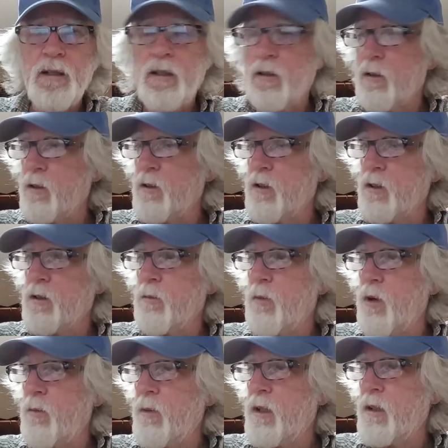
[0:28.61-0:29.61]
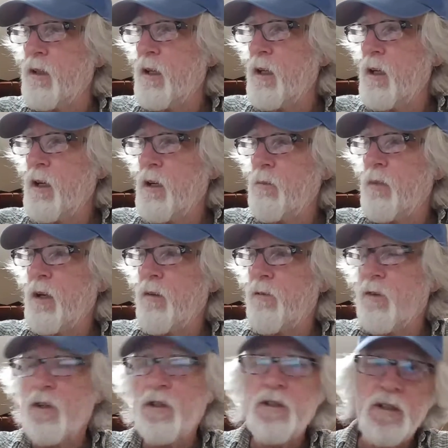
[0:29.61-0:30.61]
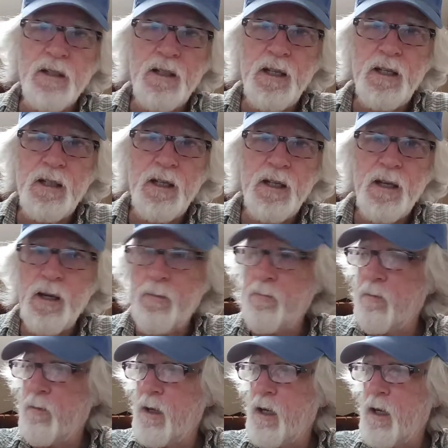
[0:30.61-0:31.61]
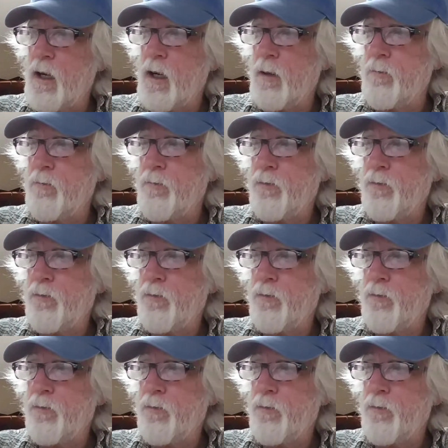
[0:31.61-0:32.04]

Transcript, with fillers: here in just a moment. But first, the TTM. Uh,